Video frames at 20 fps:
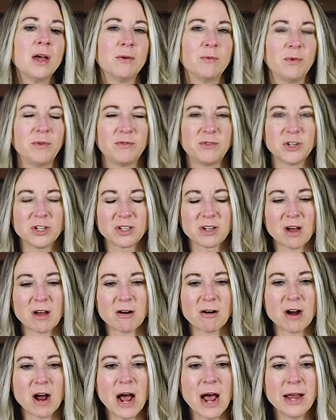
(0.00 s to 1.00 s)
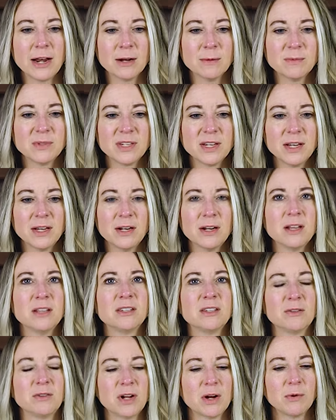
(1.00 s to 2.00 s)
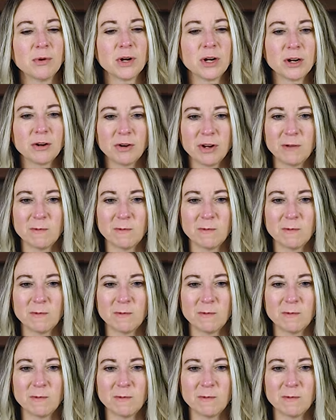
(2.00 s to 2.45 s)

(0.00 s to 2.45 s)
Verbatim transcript: We've just got our items in, and so now we're gonna go to